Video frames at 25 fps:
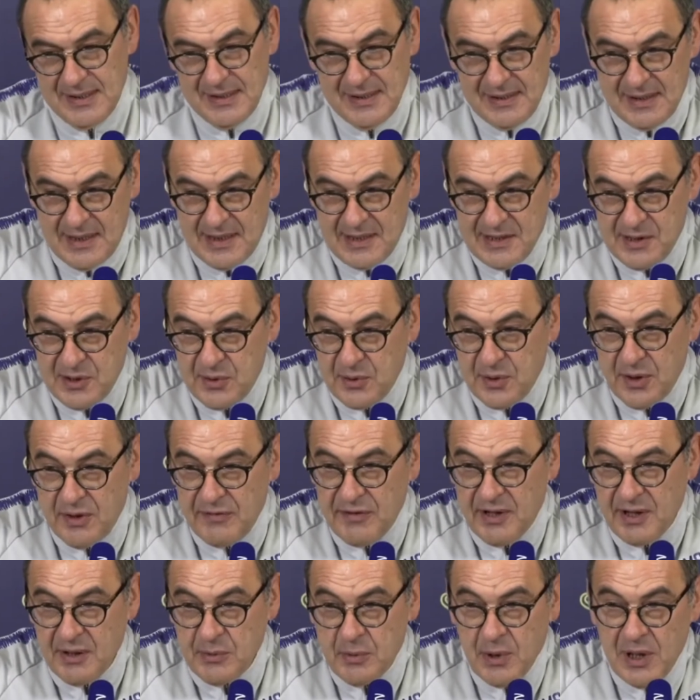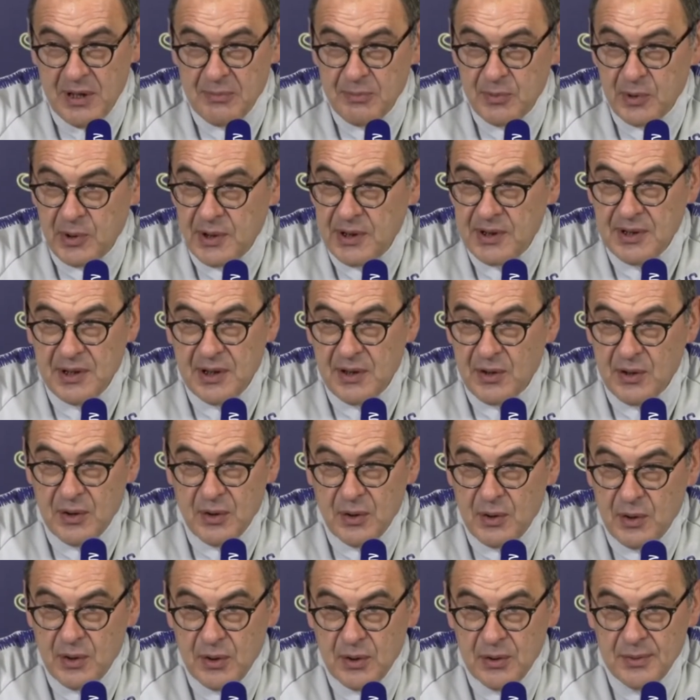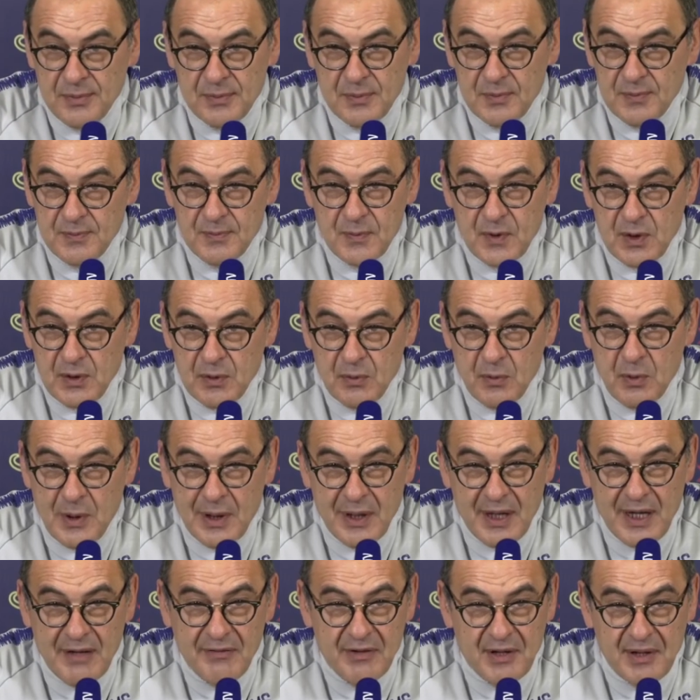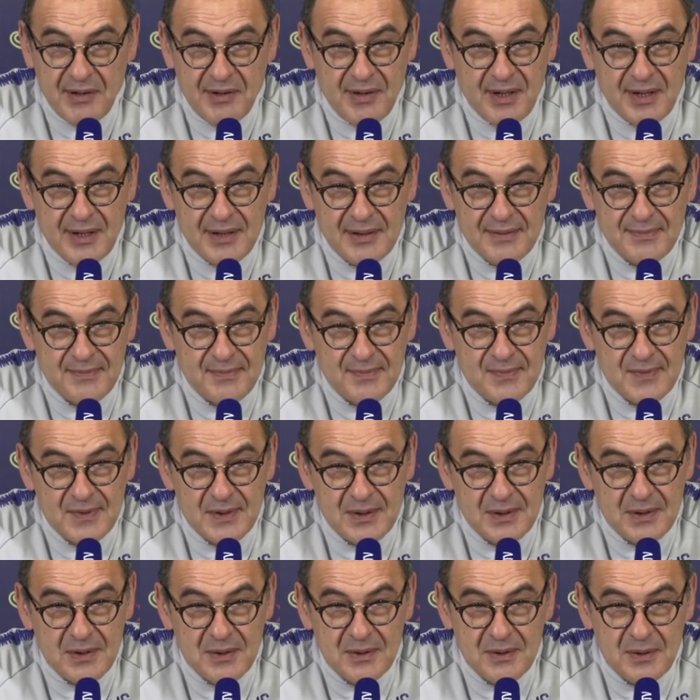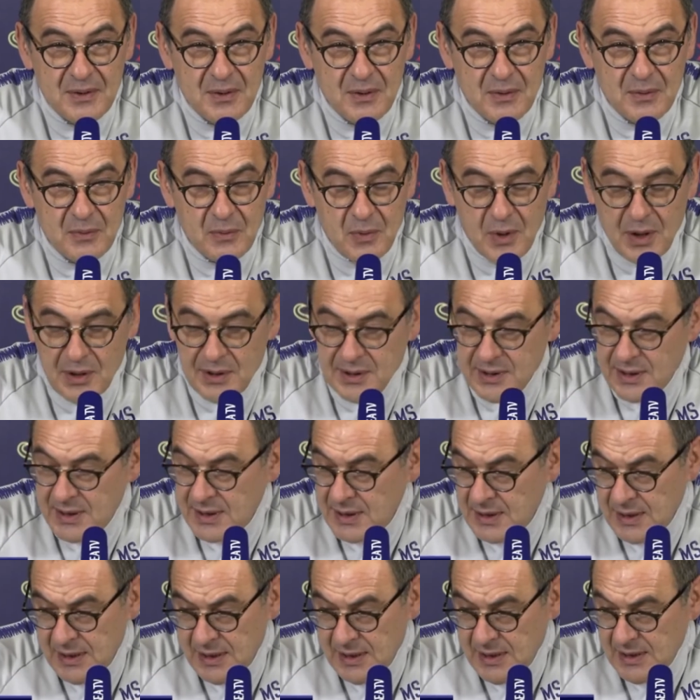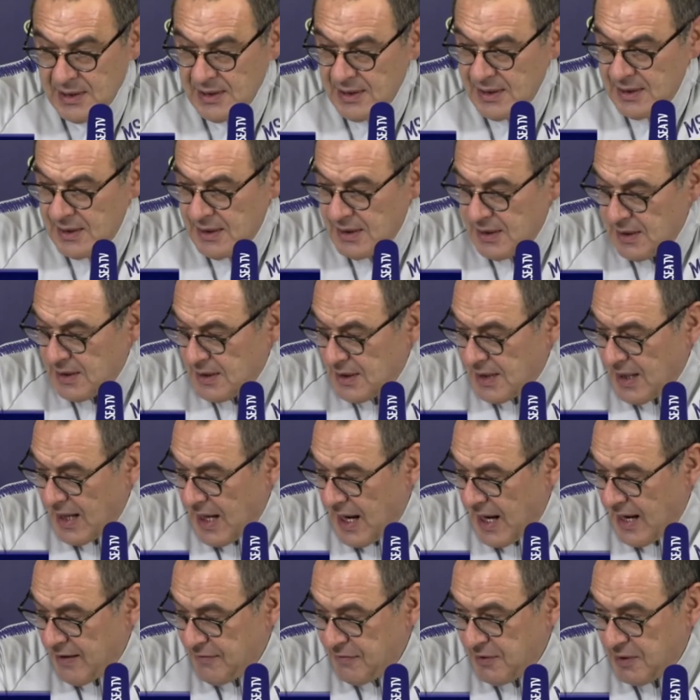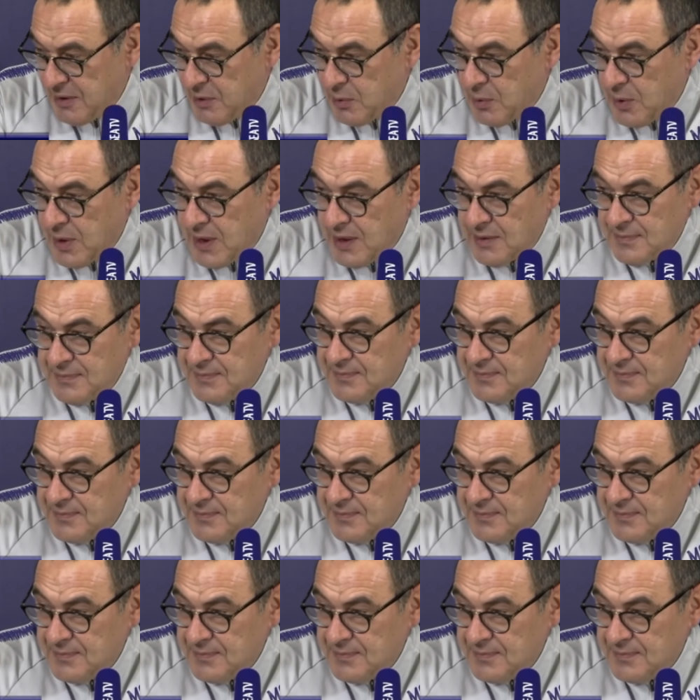As you know very well, Mourinho won everything. Won everywhere.